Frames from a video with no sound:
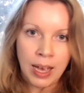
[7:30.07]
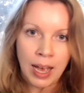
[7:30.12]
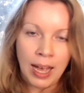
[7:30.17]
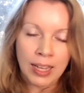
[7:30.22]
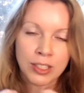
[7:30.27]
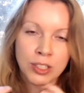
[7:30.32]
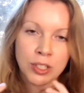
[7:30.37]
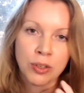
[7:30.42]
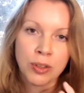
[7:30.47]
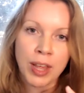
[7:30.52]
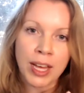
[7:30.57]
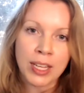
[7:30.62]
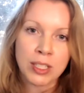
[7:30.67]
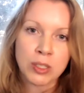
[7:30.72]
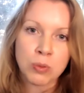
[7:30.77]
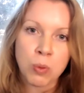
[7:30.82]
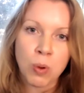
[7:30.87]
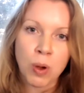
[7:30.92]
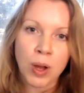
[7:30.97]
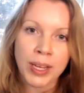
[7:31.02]
And so
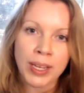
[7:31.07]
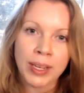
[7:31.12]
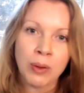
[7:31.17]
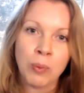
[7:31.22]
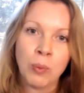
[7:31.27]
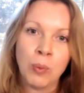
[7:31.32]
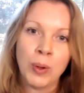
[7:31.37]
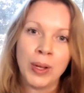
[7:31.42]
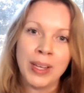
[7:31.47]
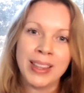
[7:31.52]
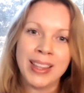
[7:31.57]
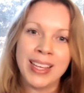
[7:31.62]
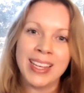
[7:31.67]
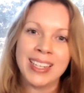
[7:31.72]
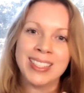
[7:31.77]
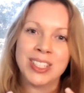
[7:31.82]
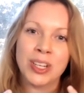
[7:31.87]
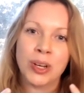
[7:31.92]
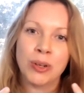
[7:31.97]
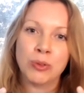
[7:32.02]
that's why
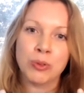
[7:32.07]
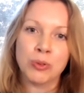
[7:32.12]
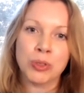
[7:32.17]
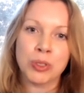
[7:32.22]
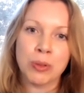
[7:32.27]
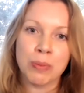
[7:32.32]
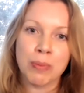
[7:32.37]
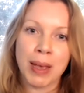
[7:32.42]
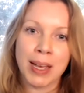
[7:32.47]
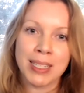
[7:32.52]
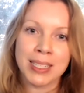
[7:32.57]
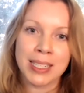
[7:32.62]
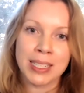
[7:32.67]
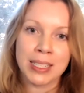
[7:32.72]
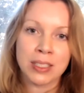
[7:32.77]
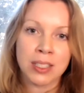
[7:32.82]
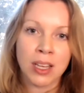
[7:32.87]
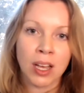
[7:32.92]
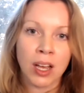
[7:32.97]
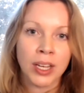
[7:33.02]
within Total
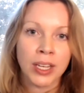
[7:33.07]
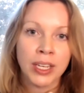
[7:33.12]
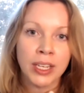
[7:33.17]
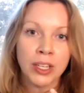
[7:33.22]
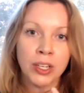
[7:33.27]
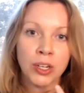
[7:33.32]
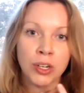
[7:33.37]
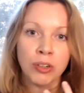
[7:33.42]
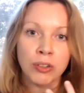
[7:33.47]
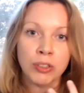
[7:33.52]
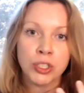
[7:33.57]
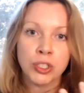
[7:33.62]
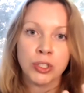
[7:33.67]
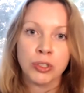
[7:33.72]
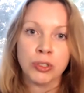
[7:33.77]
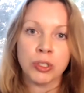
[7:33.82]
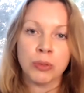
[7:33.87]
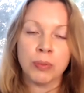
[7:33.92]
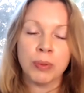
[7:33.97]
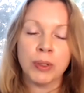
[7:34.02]
Somatics, I encourage you
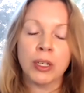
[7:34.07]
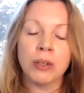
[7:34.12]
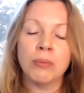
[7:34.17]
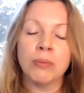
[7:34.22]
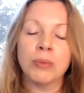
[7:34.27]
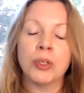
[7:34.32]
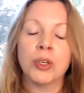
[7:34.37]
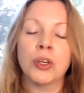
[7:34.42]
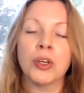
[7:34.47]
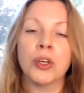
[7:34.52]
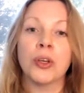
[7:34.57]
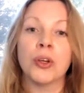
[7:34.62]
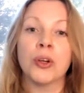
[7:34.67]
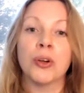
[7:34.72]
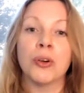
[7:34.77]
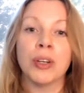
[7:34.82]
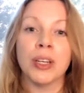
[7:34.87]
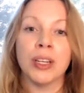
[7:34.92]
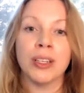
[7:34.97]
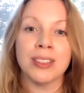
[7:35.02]
to become
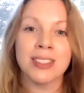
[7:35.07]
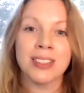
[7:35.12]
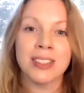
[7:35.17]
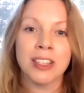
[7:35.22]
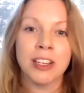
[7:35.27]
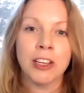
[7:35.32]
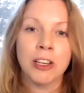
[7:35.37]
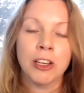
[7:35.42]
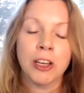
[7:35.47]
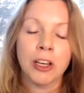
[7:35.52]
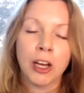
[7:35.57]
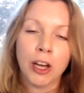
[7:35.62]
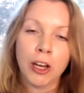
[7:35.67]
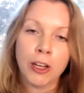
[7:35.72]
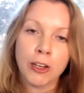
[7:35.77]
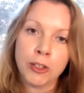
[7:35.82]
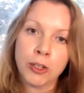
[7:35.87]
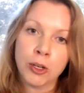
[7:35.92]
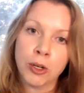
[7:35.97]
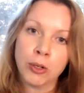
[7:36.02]
curious
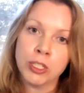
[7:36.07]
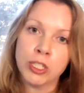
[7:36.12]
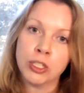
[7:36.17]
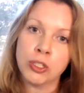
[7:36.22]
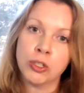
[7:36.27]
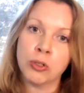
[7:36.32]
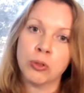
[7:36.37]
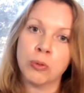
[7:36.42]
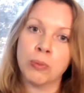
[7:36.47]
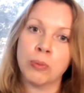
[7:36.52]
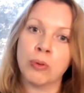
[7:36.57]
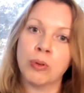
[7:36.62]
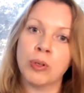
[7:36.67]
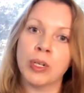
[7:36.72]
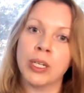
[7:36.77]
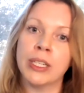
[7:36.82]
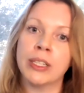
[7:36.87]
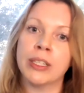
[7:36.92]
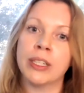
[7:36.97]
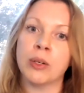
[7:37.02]
and notice your
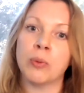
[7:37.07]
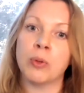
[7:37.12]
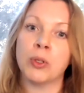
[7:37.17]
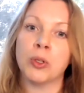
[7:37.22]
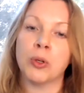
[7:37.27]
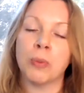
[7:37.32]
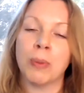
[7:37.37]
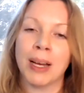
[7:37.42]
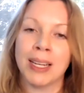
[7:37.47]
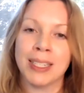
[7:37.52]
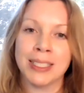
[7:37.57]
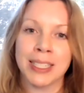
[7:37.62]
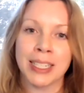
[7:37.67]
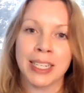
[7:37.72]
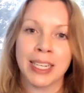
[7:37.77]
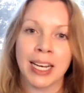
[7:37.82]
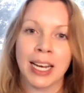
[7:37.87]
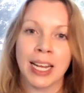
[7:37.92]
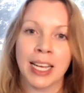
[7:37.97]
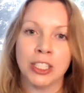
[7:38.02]
breathing with your
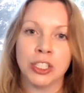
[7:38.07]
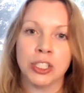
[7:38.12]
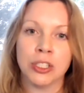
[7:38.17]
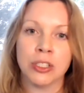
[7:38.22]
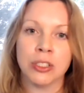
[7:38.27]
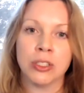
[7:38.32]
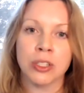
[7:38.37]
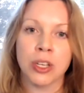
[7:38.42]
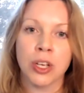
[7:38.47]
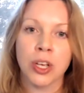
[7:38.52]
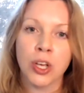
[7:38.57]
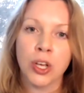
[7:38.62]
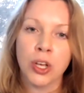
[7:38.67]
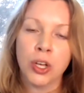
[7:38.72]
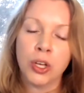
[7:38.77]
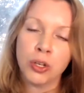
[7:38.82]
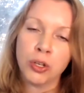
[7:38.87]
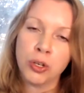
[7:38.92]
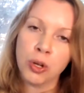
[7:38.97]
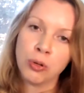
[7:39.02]
pandiculations.
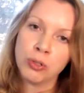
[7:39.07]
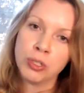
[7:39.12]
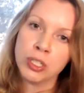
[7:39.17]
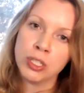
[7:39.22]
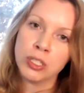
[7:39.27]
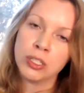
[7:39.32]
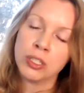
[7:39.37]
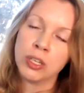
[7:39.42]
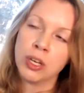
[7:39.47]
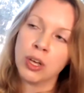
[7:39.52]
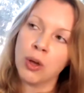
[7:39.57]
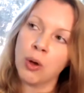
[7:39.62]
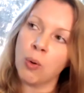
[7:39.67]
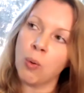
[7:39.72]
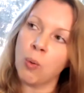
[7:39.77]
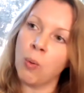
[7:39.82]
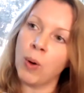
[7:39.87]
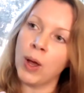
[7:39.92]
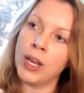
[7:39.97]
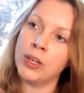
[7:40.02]
Notice
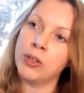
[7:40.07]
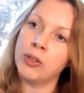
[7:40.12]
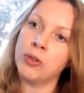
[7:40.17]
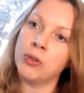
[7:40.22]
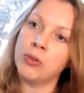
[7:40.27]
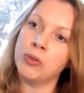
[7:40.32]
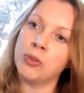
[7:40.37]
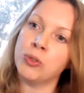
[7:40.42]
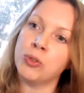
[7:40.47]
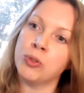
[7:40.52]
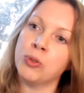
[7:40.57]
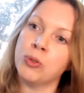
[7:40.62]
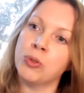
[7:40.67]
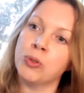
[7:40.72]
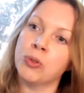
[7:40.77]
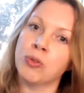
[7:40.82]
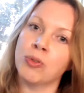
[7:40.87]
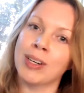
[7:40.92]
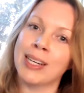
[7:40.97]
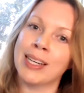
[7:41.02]
when you do
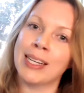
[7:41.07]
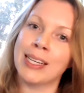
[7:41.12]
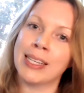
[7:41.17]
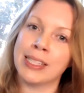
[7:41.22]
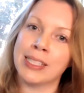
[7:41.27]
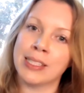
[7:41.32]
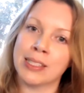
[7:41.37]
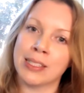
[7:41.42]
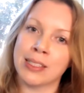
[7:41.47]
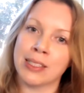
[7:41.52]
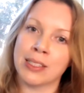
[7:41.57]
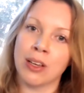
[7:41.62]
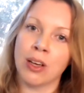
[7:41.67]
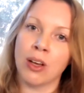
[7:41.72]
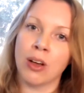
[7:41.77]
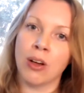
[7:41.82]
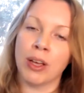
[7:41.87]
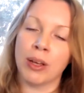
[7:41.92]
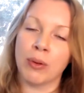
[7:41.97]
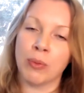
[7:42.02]
your release
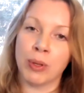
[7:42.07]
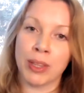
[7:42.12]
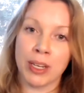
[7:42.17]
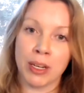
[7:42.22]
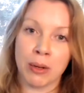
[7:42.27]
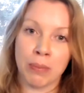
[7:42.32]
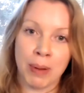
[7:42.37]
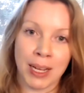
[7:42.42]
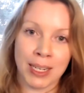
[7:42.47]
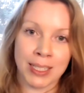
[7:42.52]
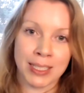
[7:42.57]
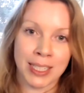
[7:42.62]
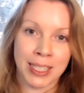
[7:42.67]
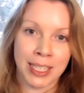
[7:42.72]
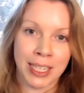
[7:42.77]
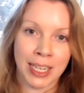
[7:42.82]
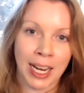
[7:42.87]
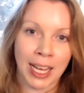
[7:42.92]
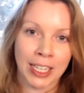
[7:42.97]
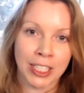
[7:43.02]
within a
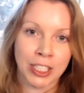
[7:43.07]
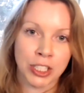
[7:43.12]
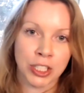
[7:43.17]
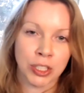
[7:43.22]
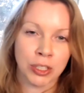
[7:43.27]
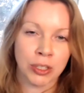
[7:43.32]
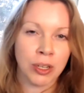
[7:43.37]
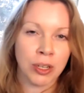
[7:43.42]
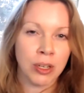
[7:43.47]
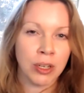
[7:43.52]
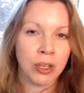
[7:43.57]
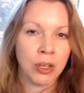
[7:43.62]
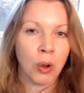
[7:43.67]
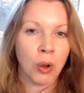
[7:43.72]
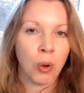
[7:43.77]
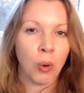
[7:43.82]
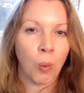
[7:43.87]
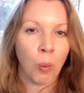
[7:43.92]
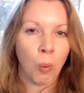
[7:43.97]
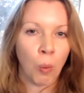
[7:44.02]
pandiculation,
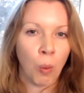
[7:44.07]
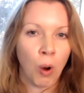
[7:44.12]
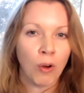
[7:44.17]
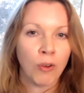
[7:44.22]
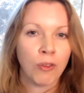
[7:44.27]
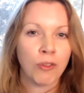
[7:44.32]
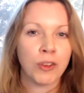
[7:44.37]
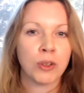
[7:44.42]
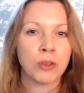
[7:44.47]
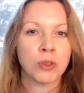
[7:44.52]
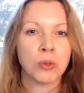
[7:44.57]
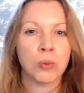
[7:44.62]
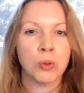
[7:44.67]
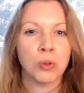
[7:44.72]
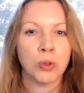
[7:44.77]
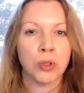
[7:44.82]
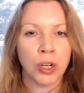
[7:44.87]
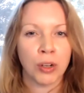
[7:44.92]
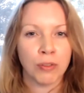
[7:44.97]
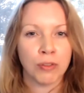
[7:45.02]
what feels
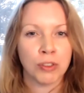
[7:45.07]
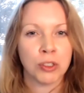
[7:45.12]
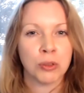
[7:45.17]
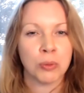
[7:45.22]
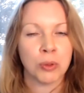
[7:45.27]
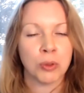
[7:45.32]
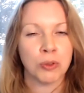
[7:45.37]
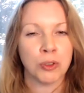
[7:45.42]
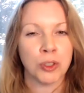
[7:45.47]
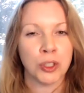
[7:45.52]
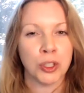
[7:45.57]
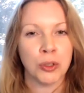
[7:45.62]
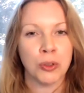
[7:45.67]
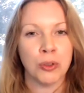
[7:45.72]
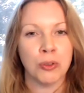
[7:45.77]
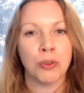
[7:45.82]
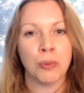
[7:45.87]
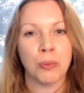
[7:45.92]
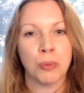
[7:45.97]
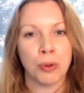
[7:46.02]
more comfortable for you
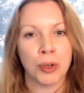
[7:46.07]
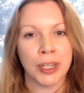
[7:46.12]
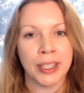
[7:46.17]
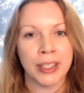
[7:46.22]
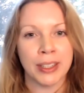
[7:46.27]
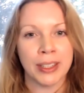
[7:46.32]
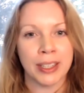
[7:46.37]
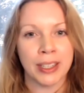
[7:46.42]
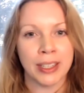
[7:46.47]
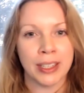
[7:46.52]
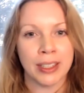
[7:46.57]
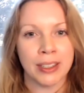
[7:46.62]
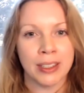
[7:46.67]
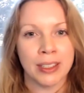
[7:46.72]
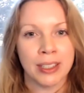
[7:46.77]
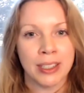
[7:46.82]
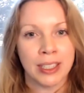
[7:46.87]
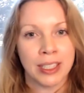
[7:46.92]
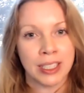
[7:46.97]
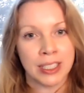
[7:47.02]
for breathing?
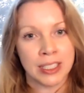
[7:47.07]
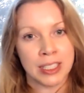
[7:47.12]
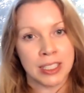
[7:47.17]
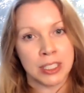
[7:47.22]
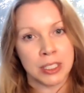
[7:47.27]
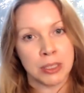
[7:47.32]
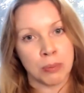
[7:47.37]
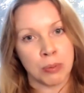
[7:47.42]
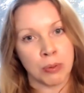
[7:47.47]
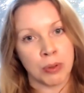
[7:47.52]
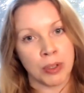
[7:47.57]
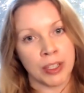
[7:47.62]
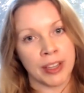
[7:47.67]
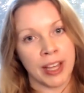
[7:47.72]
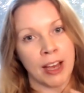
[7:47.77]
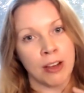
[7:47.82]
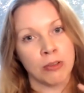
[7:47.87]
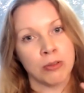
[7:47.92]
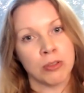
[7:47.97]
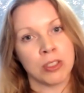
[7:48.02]
Is it to breathe
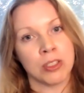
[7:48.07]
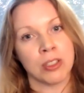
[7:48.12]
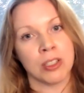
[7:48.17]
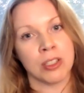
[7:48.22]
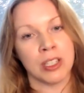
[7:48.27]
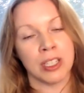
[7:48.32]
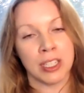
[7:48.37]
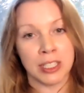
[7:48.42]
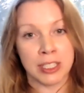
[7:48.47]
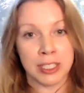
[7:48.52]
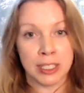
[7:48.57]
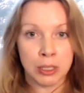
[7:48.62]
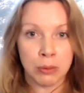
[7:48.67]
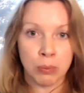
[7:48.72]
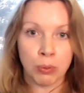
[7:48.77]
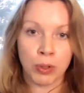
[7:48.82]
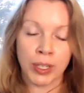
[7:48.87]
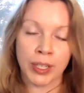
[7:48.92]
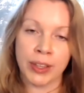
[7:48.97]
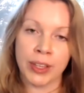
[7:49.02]
out? Is it to
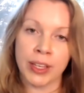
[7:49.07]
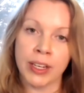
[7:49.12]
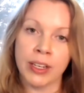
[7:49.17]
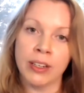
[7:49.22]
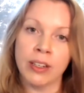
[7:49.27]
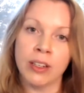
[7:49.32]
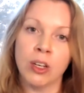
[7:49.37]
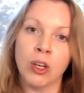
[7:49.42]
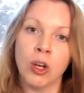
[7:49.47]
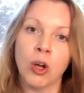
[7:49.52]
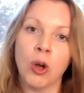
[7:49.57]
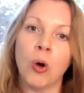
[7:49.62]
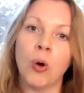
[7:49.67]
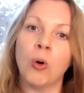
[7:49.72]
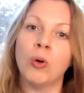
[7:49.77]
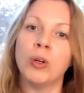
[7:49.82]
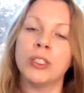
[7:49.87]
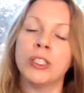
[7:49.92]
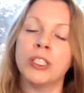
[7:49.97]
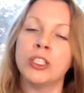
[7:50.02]
breathe in?
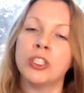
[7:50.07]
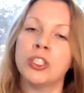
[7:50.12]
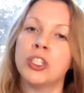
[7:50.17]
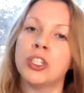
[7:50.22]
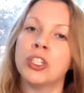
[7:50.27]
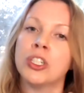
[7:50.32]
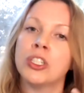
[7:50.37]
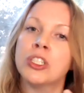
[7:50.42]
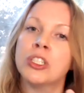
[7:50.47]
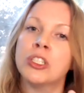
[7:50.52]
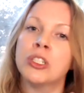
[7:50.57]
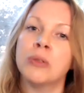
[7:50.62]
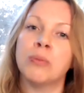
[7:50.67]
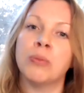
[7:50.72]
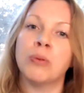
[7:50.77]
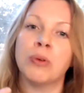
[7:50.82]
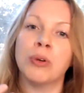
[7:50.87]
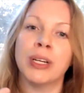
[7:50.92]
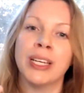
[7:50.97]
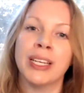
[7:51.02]
Or is it just to
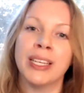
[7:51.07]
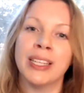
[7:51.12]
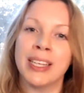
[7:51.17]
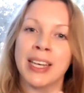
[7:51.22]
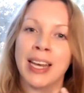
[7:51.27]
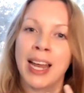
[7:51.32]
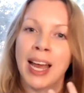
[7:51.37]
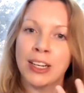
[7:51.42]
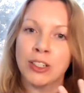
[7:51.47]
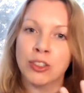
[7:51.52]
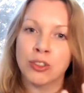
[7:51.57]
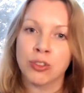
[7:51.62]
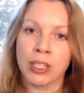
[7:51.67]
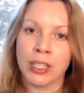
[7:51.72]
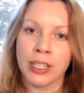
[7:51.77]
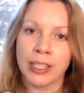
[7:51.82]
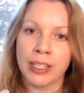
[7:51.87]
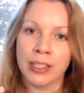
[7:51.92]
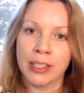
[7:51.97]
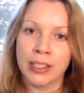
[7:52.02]
breathe
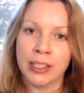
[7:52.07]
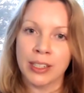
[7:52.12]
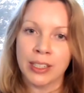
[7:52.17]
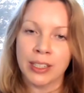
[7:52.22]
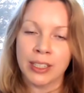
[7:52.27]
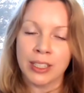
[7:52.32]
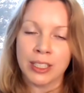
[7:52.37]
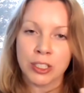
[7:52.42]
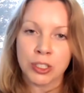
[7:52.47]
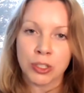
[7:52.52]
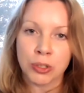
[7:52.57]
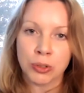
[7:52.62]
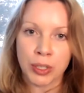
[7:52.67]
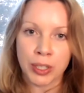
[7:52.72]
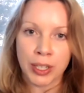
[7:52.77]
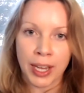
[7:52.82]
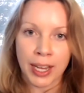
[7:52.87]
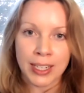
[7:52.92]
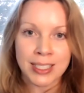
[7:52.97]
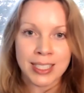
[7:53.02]
naturally till you
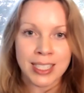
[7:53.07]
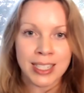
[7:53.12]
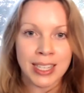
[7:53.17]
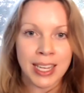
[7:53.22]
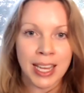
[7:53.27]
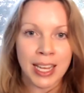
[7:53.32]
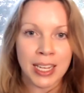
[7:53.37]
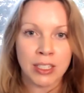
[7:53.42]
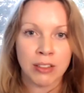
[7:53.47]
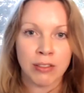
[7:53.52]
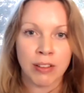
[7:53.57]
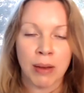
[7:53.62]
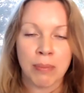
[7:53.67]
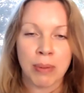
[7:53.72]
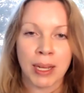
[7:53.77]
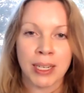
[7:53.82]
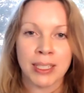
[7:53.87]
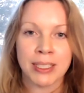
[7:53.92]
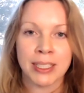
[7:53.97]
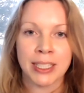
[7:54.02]
get to the end of that
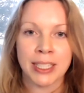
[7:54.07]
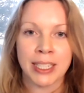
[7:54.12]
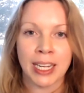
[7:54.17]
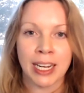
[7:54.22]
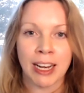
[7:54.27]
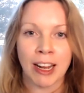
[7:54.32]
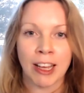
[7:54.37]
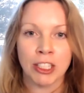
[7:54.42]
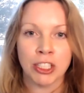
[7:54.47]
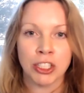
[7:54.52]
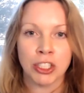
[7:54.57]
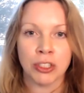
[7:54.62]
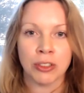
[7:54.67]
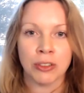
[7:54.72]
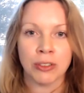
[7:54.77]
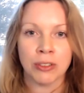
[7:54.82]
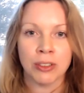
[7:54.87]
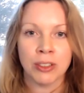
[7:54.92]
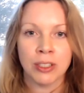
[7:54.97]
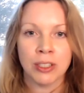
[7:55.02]

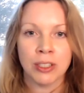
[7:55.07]
pandiculation?